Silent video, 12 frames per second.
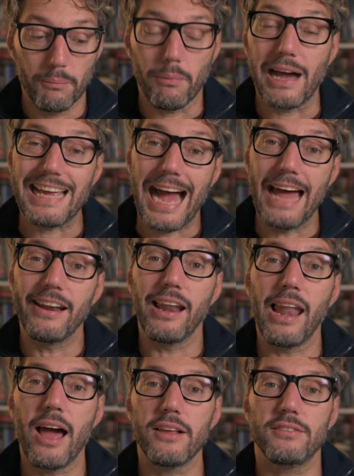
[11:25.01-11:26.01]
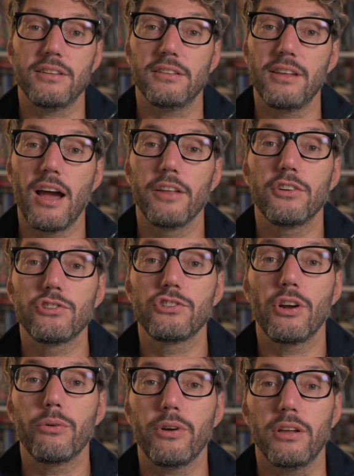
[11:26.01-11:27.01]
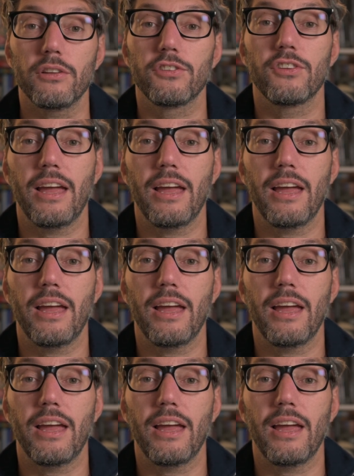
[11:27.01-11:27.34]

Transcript: by analyzing the other showreels